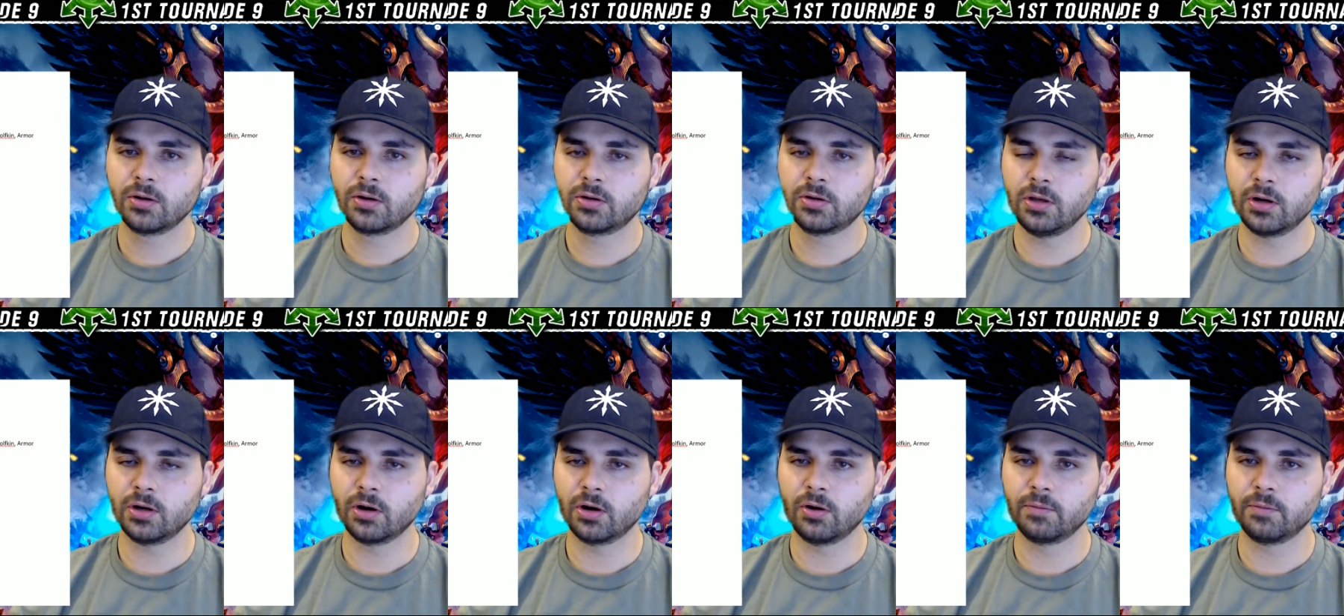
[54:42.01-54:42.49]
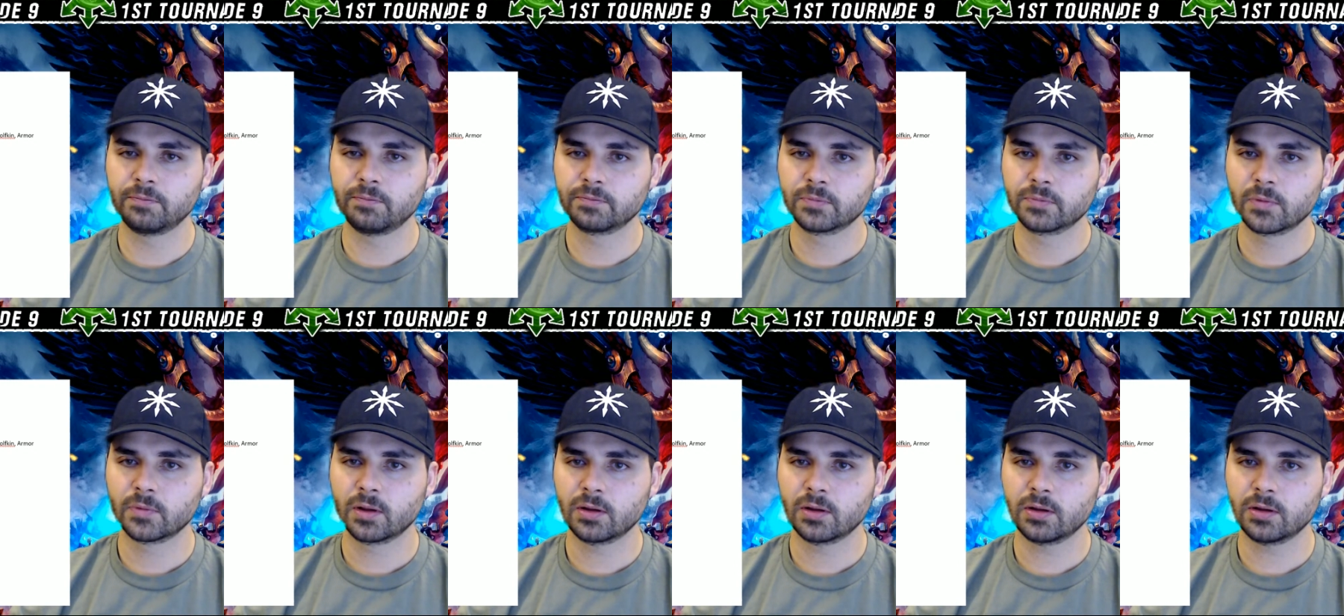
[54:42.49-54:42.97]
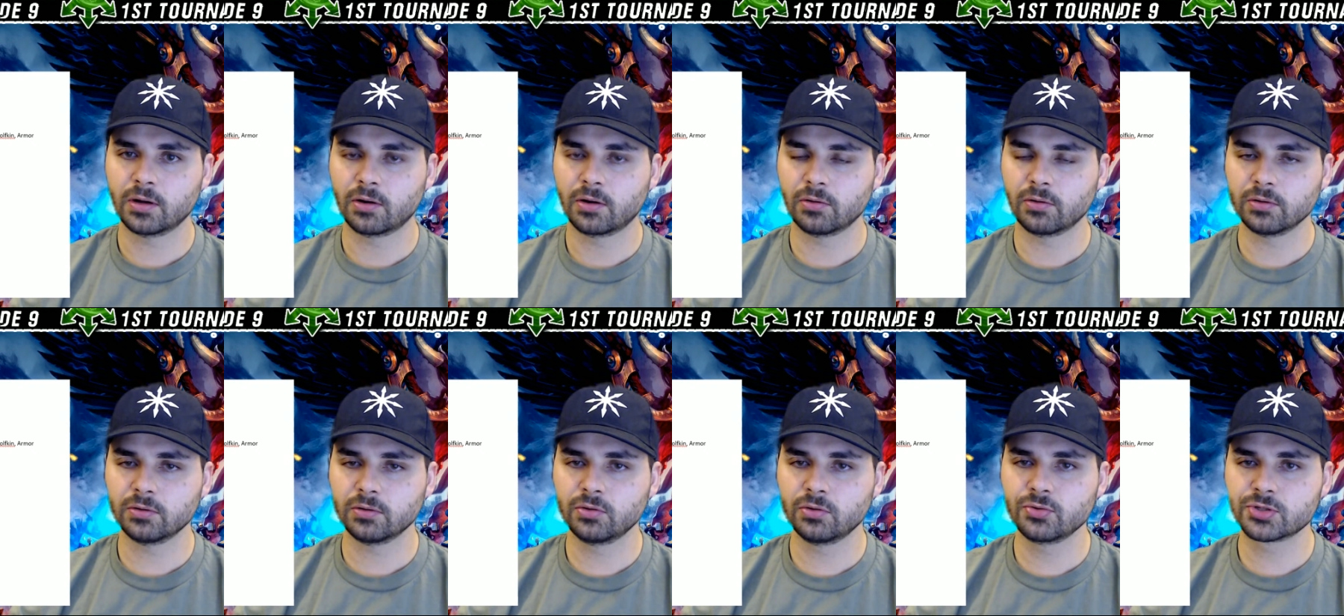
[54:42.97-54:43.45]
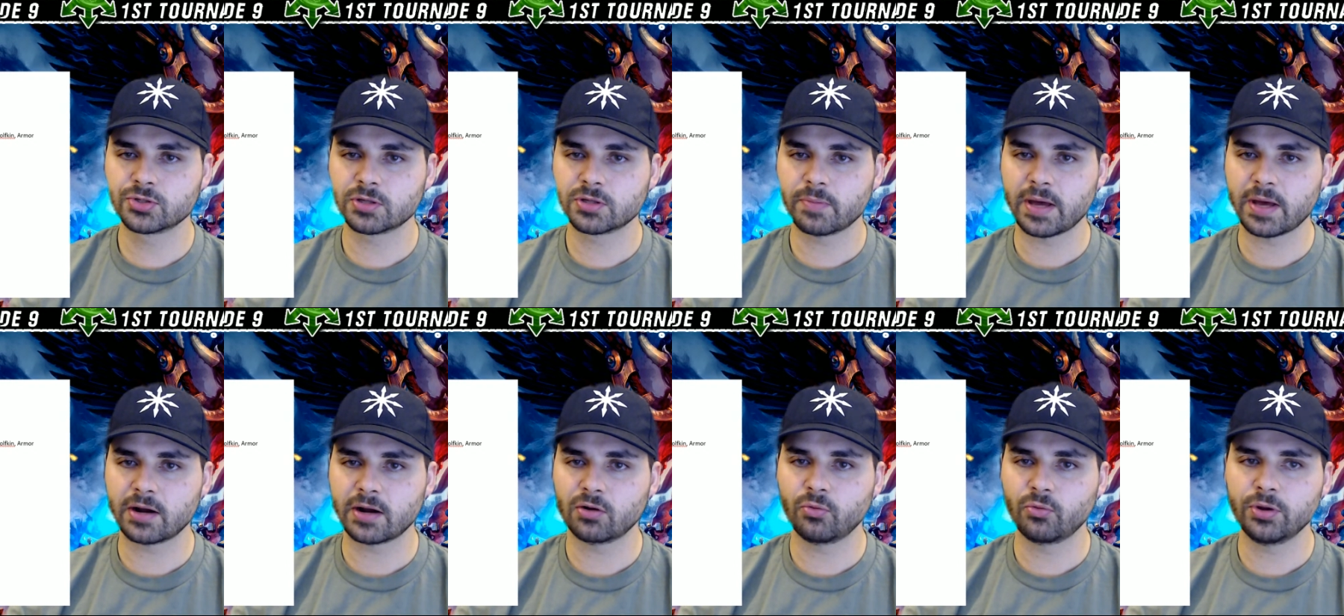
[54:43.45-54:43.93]
lose the
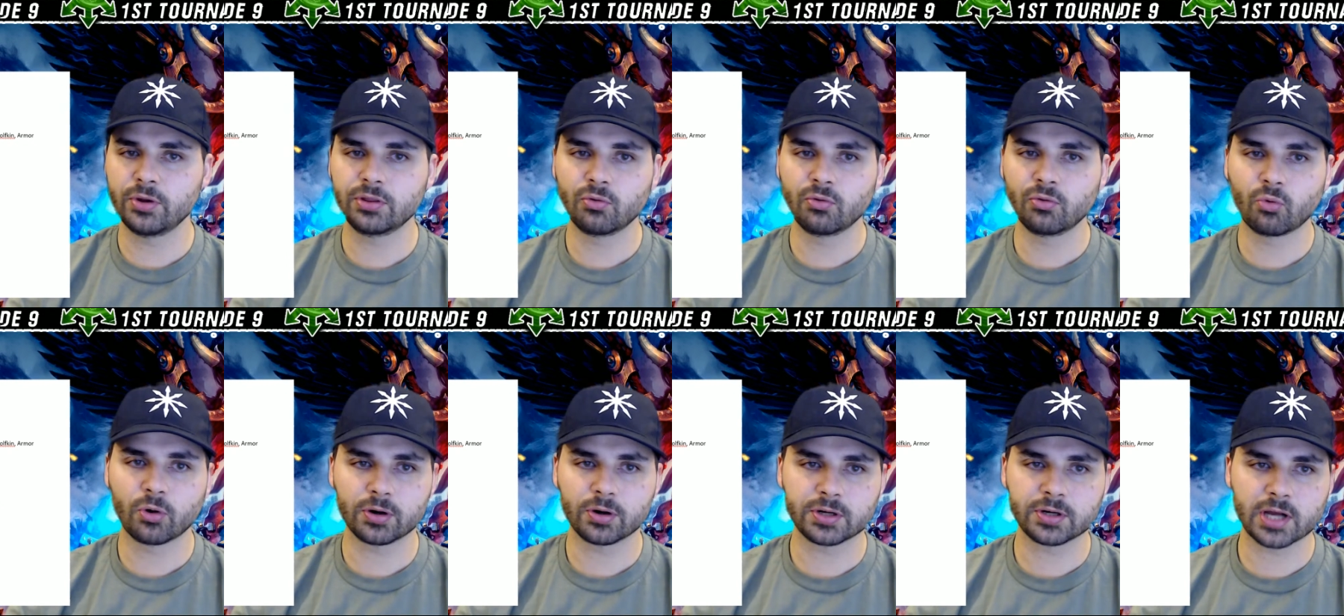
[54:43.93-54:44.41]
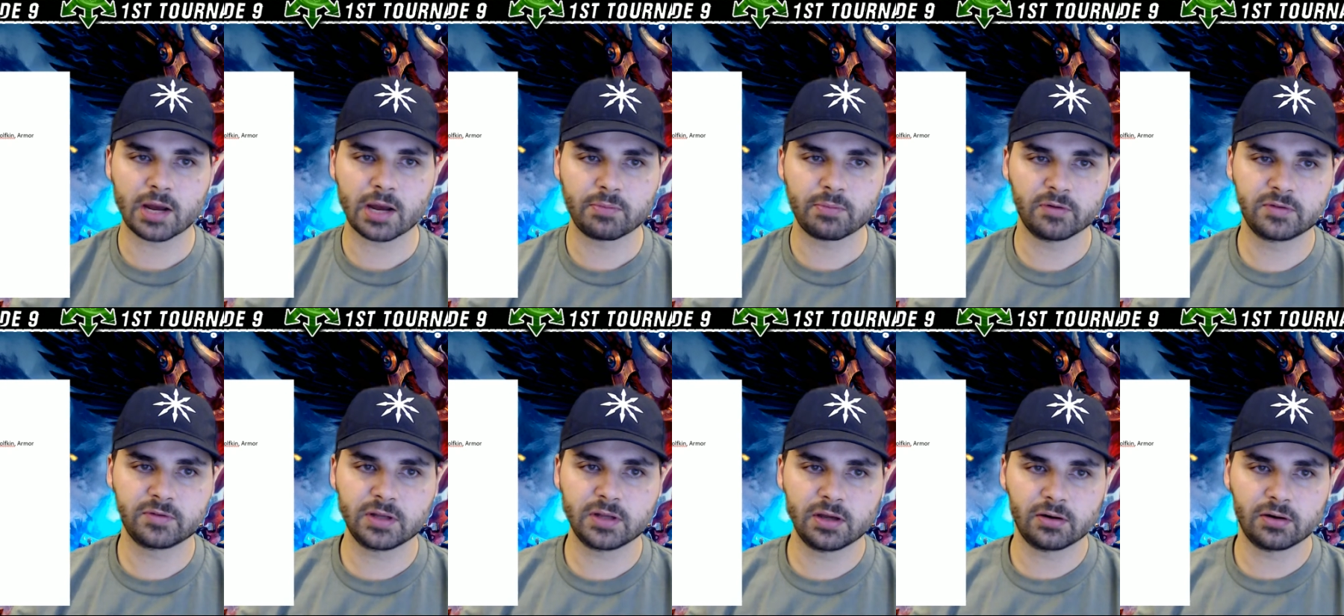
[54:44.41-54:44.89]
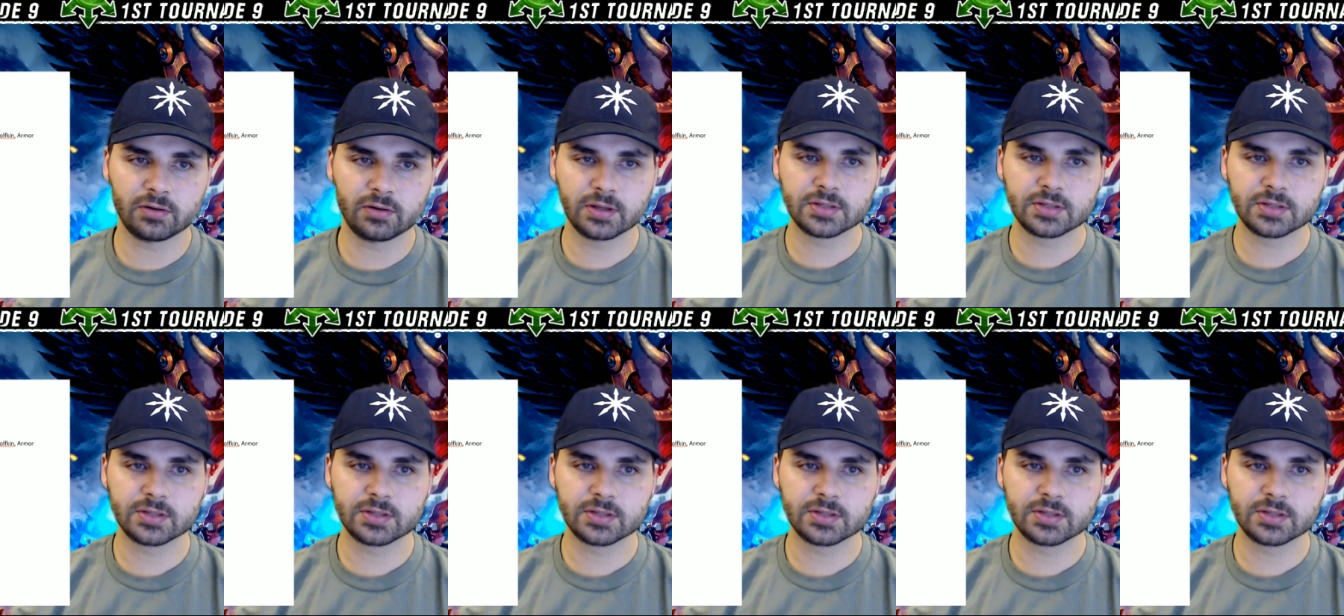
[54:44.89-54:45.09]
battle, win the war type of deal.